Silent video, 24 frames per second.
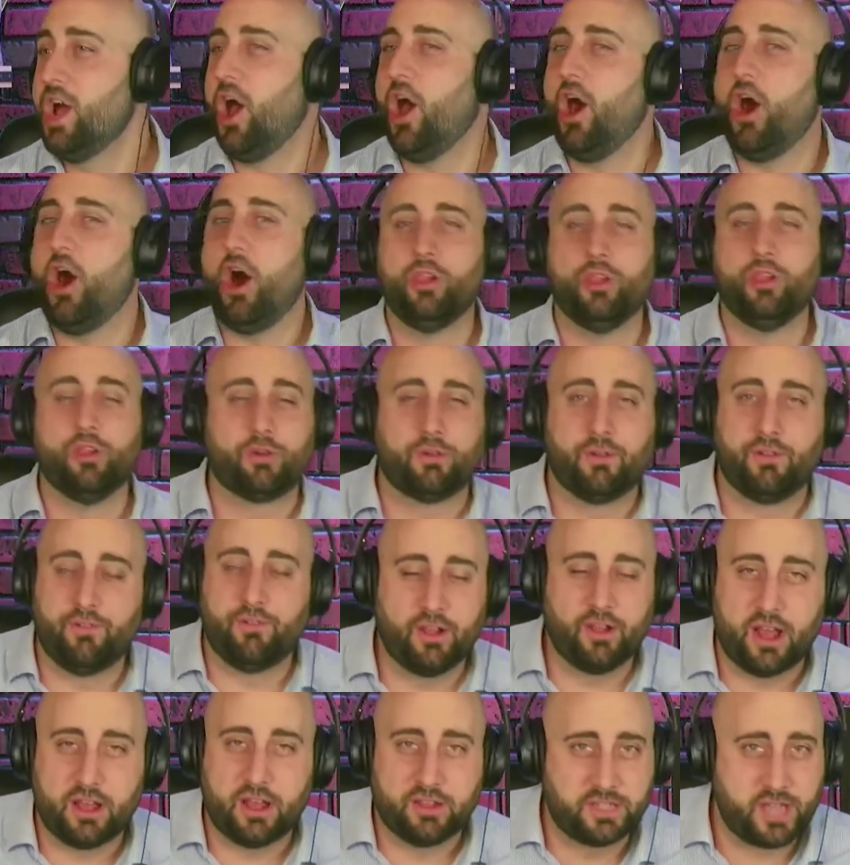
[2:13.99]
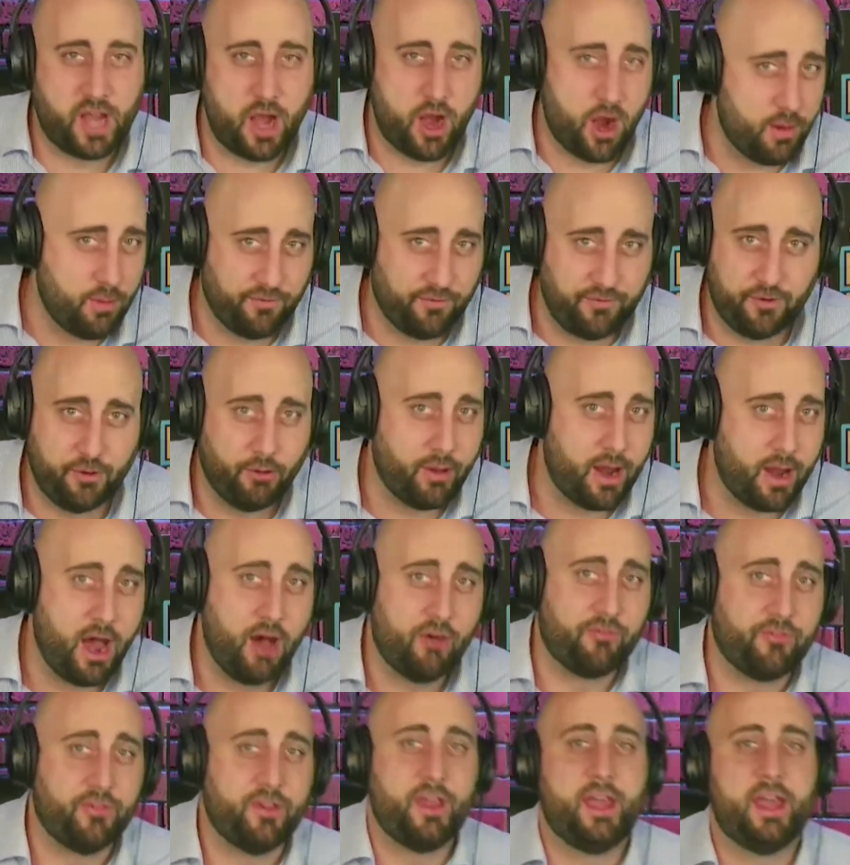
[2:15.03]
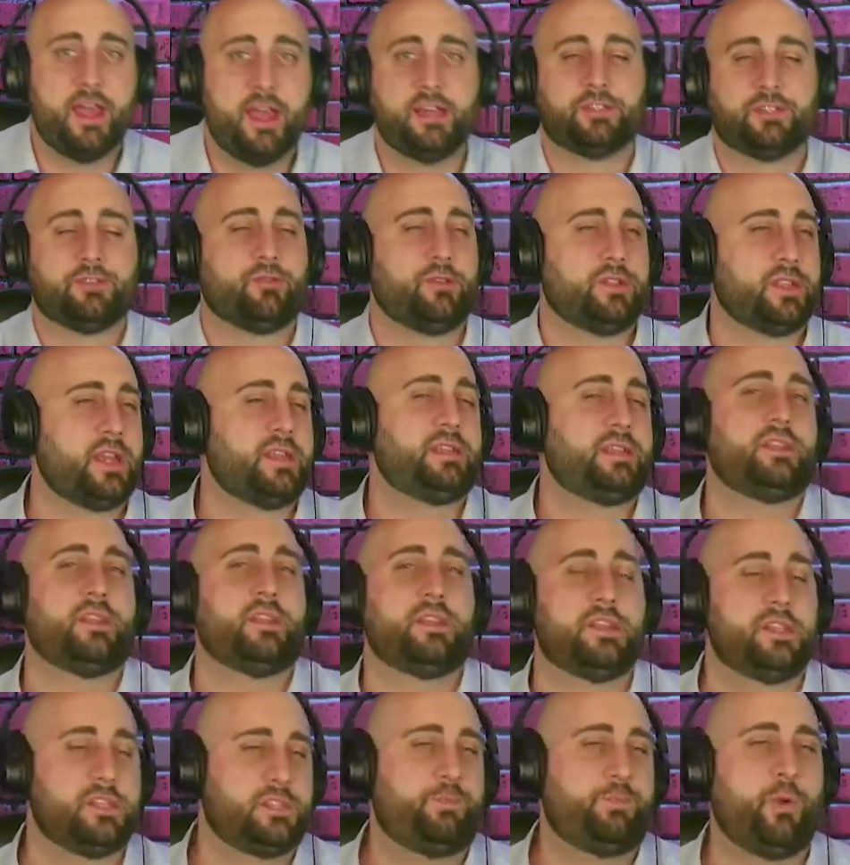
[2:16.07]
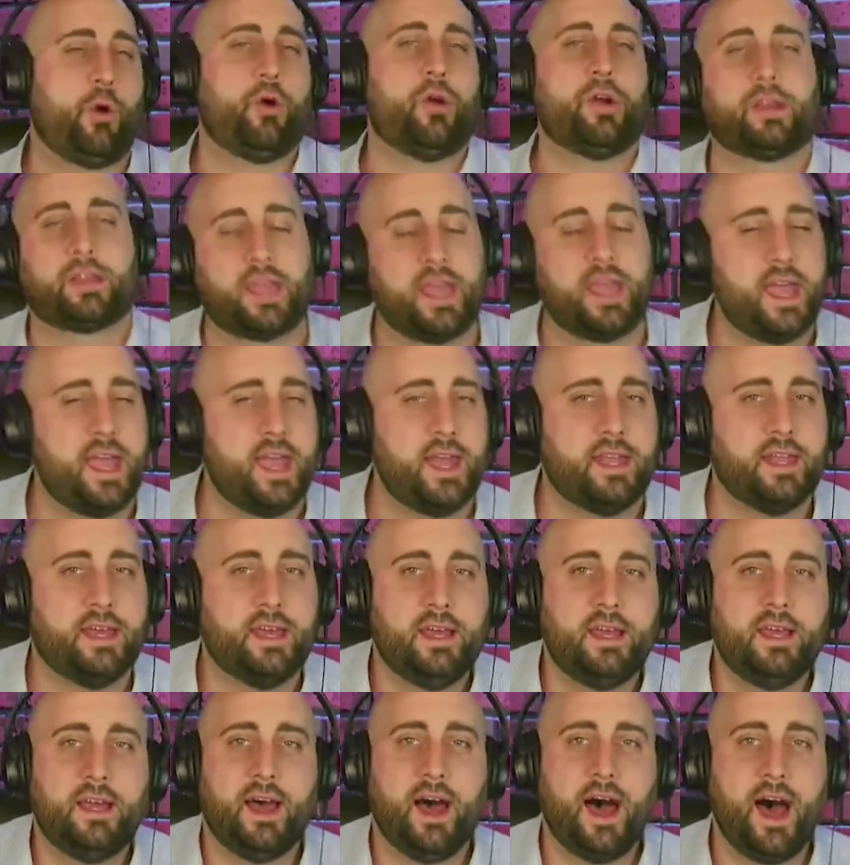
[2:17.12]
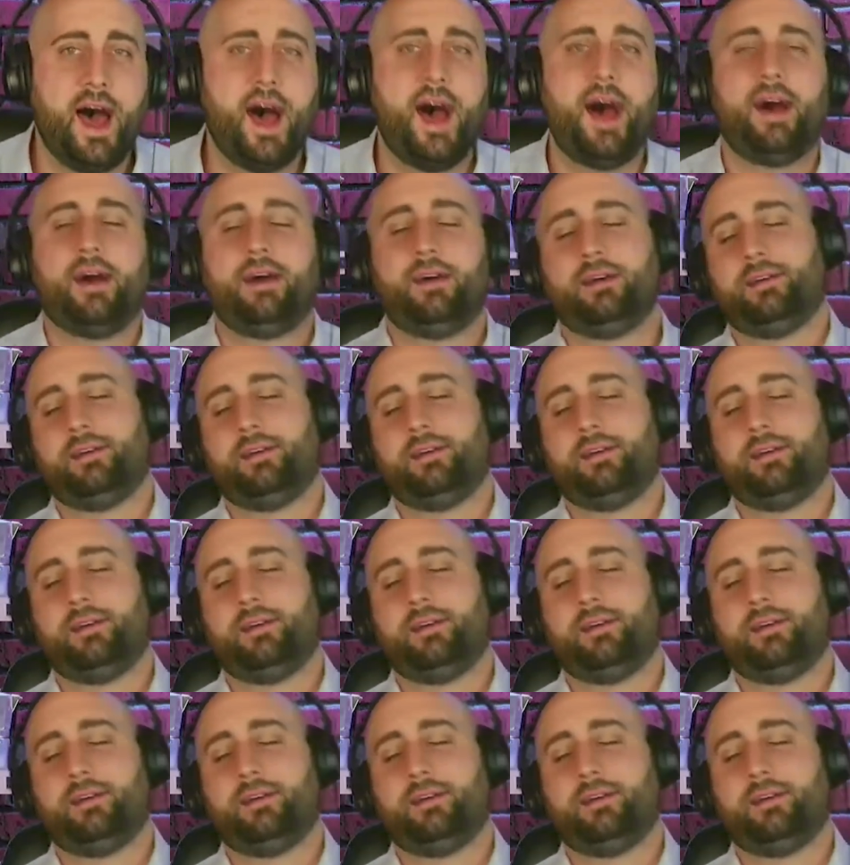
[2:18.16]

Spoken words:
Oh, look how terrible Philadelphia is. Look what they did to this poor kid. Ah,